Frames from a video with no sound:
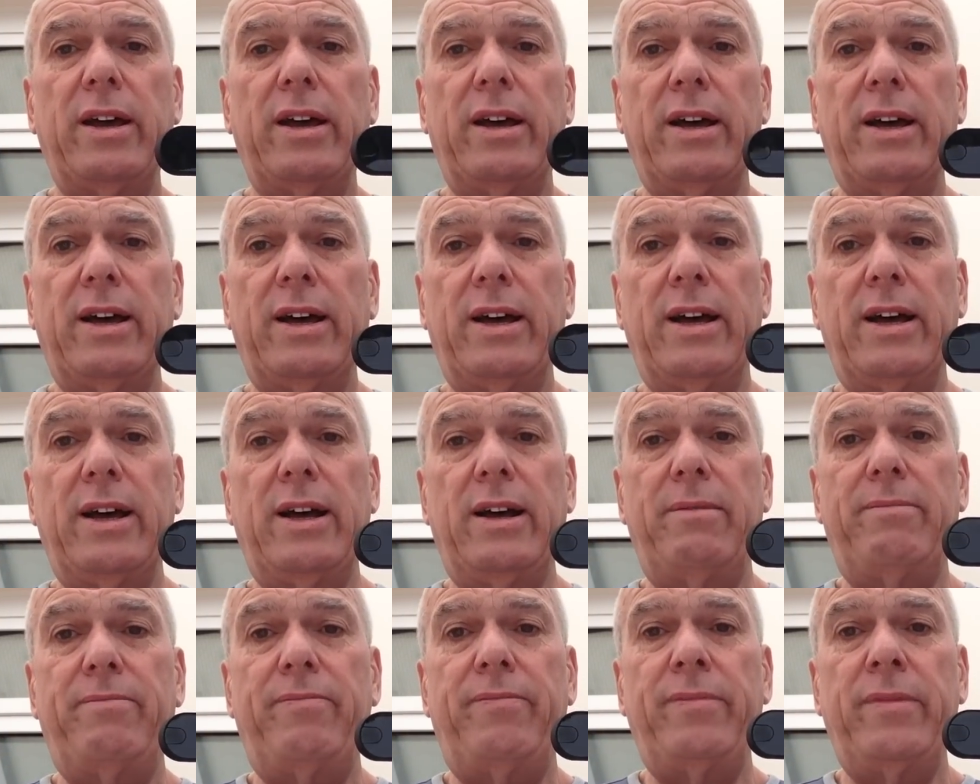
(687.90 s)

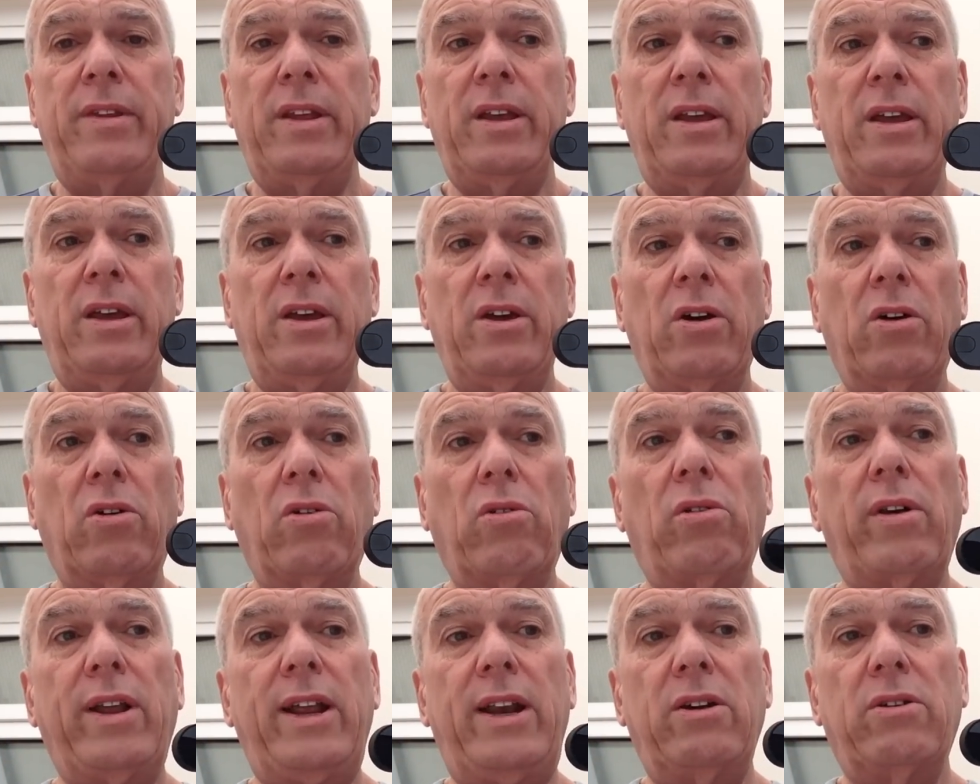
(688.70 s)

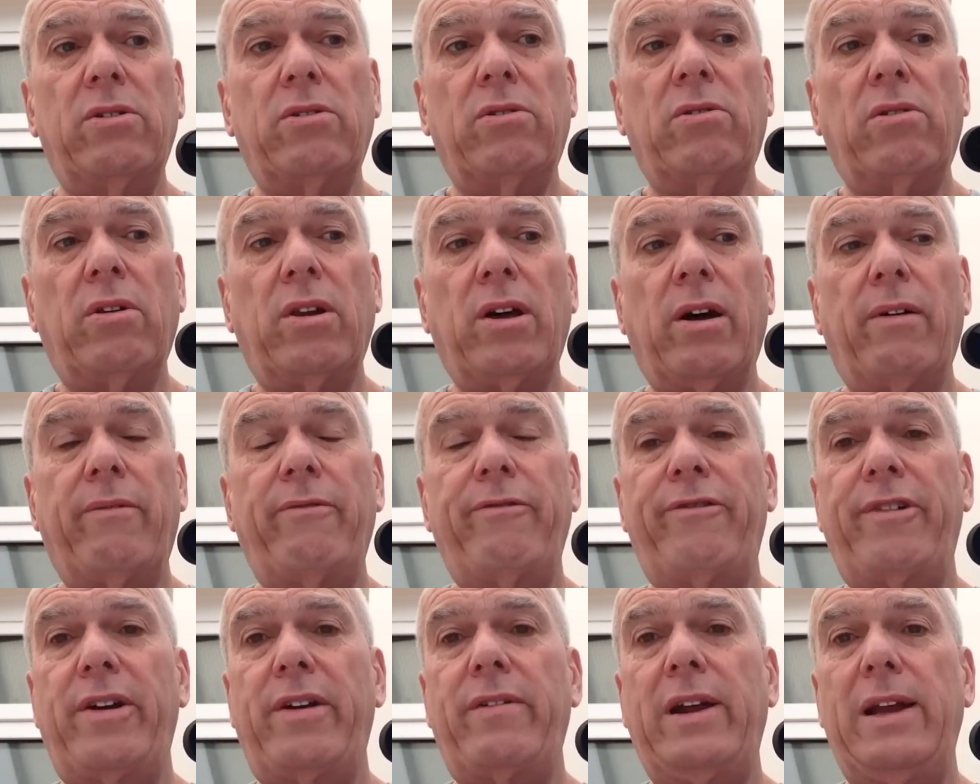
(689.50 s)
All in all,
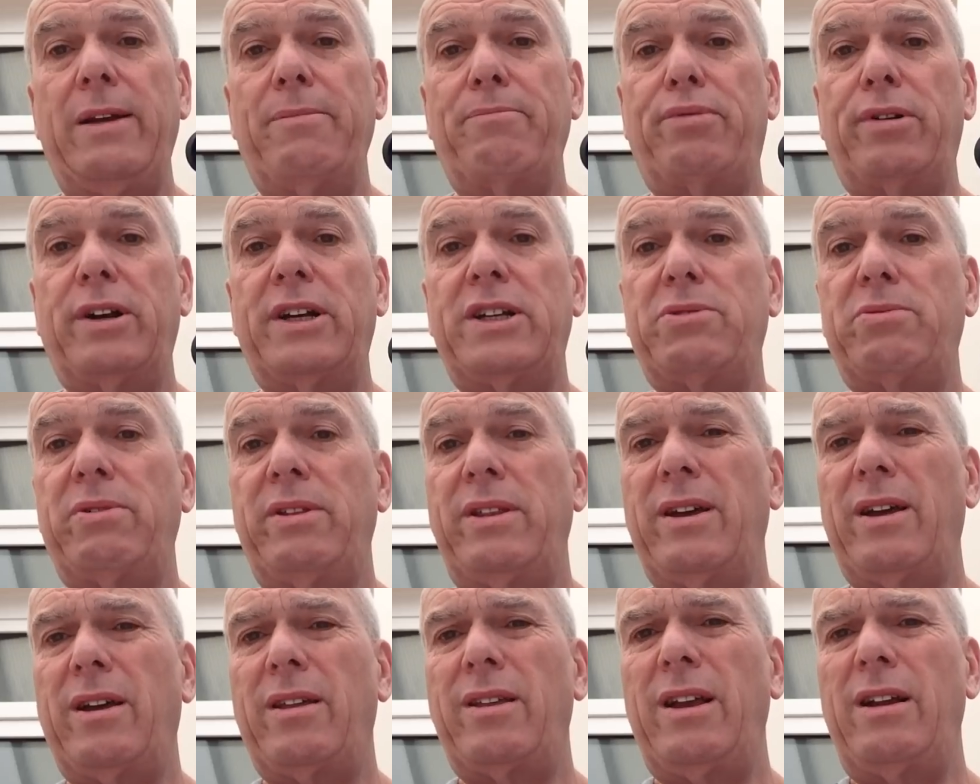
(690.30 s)
I'm very impressed
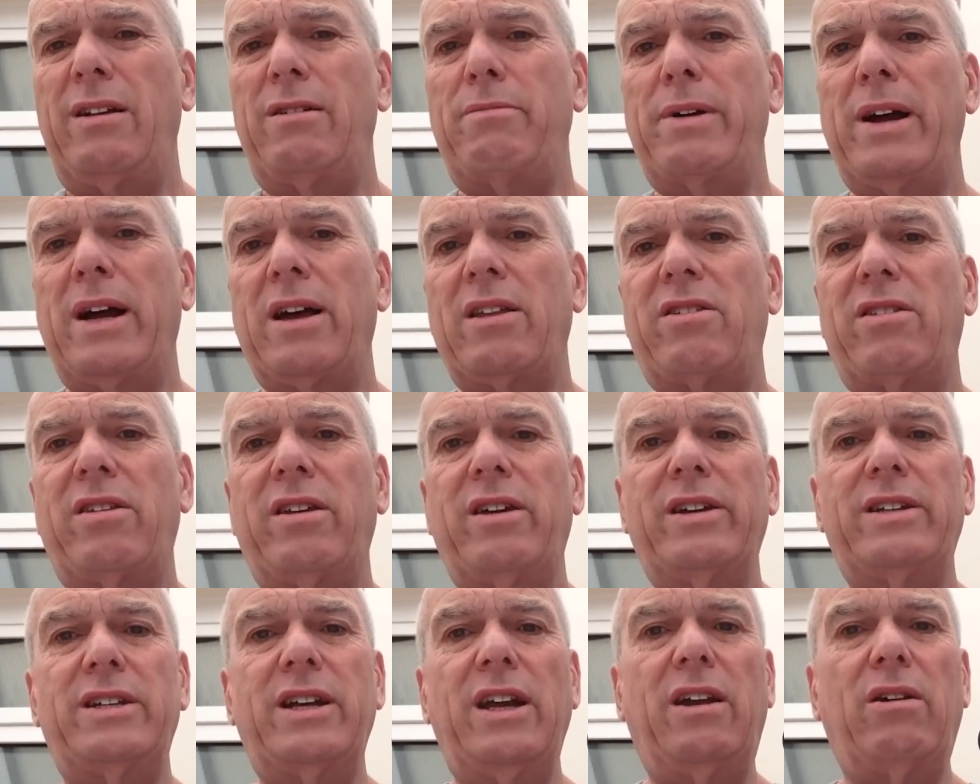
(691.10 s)
with it. I think about
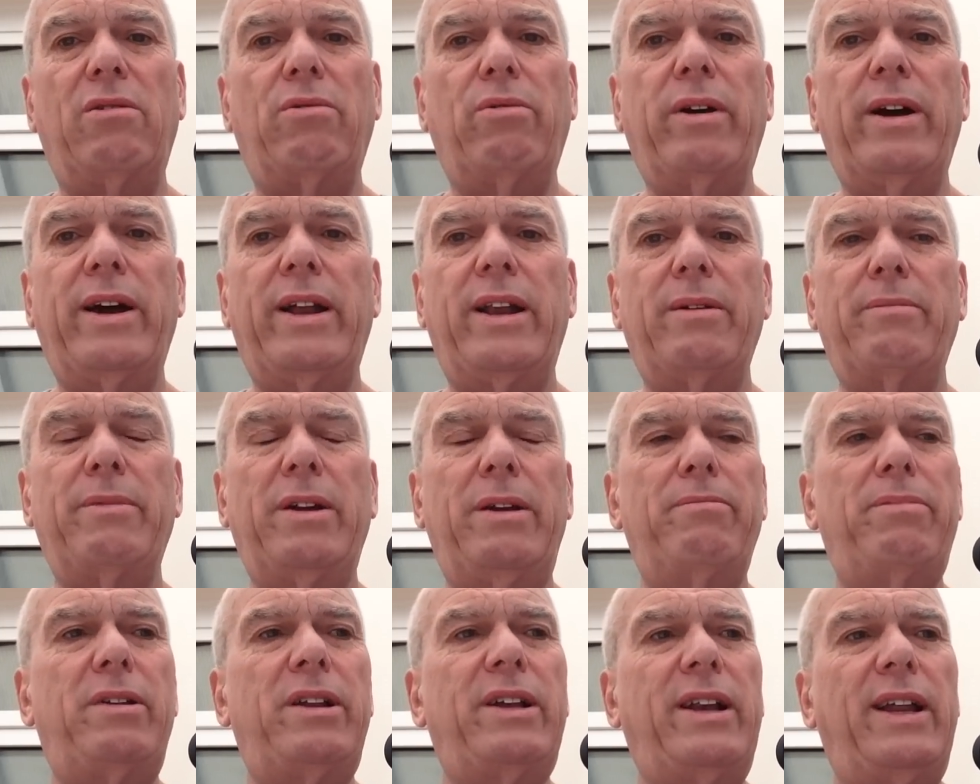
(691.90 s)
30 quid. I
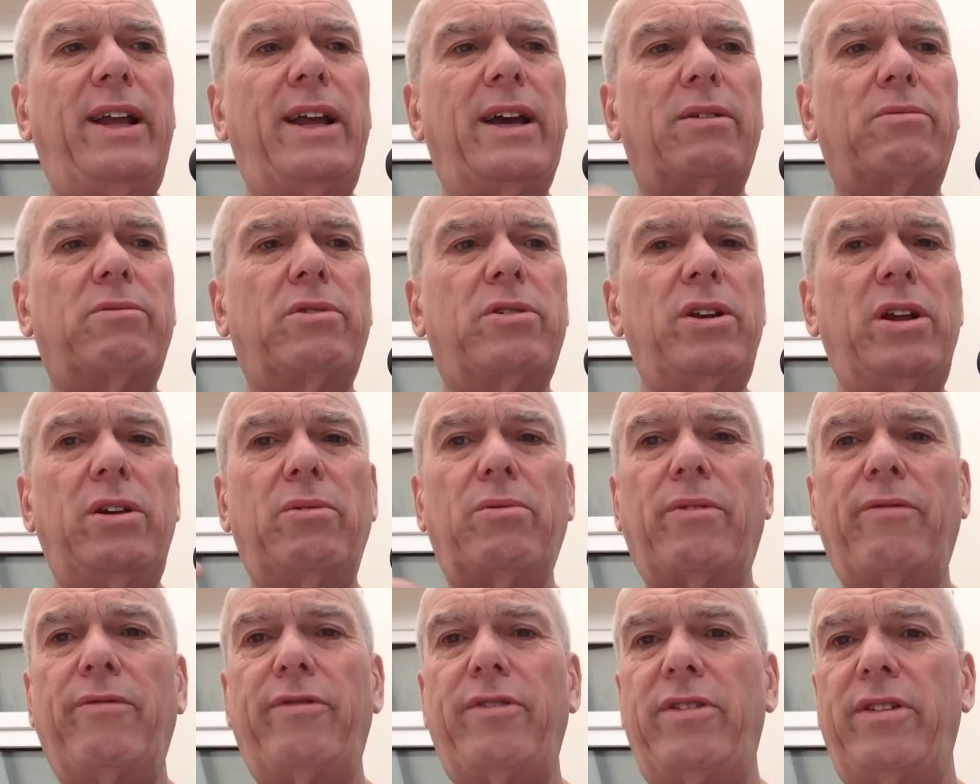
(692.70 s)
mean, bloody hell, what do you
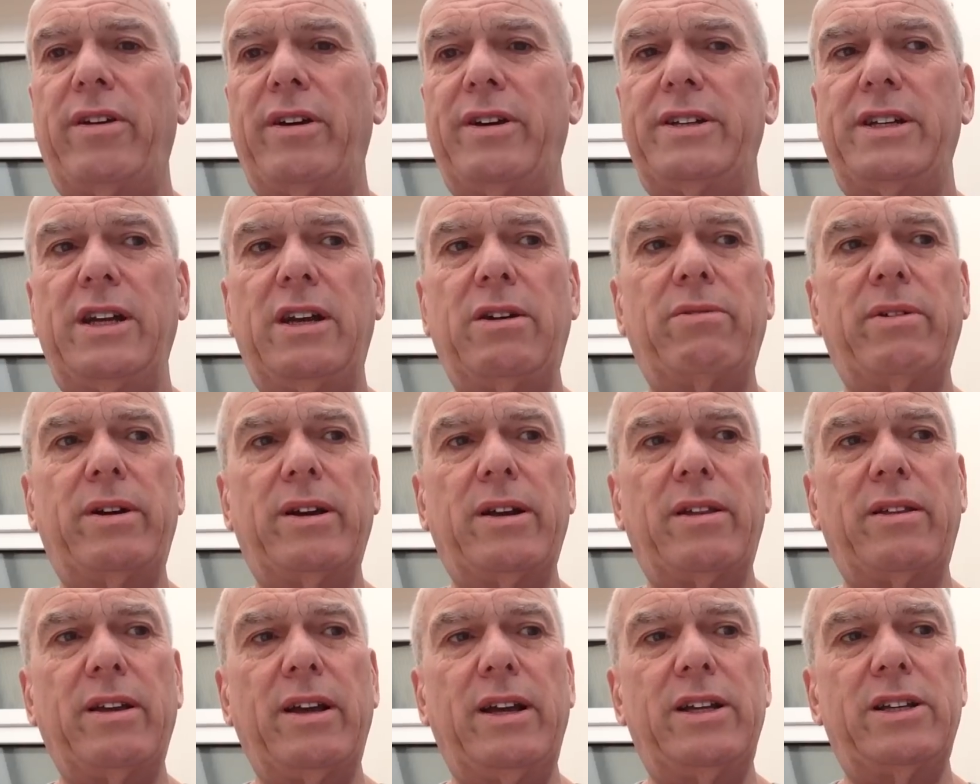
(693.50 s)
want for 30
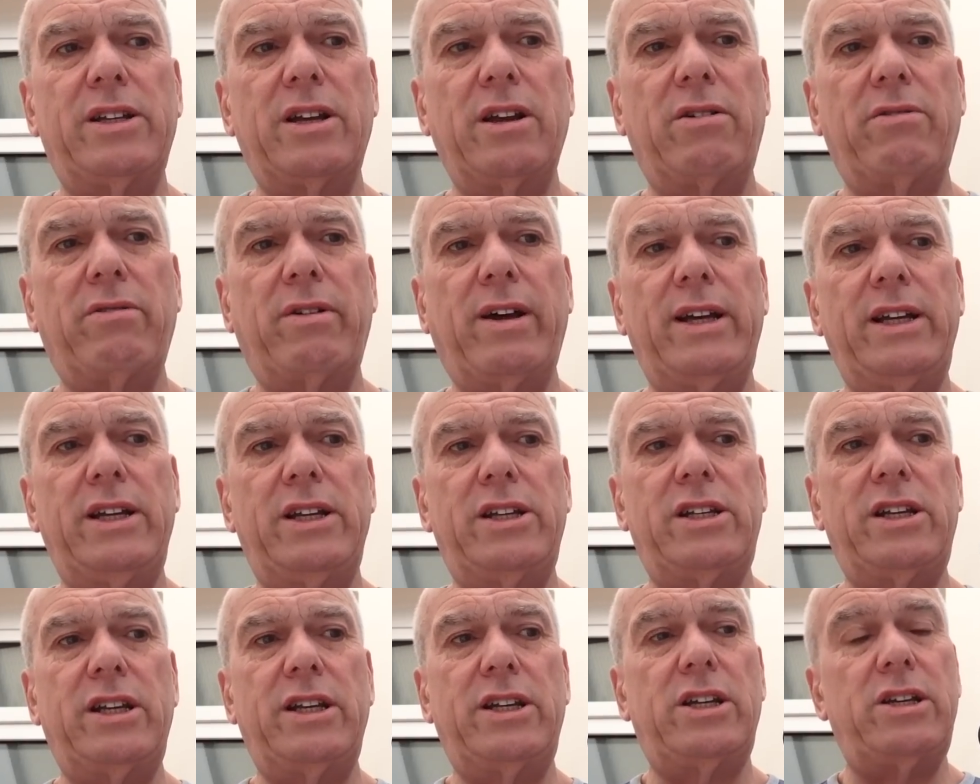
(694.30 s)
quid? I think it's a great
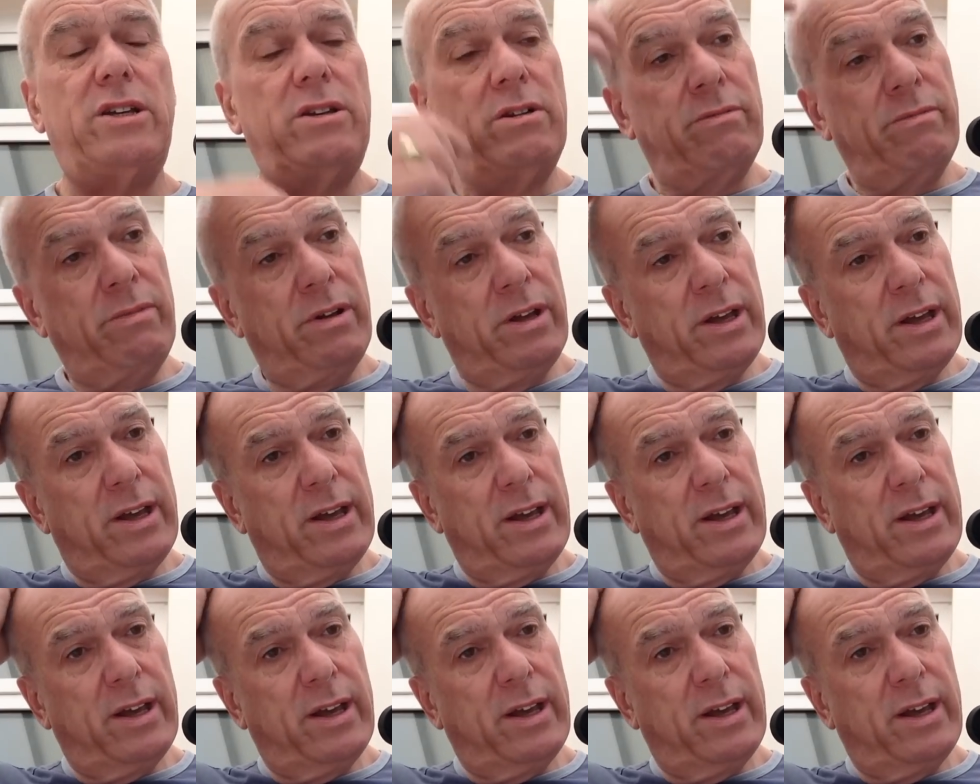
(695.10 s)
system.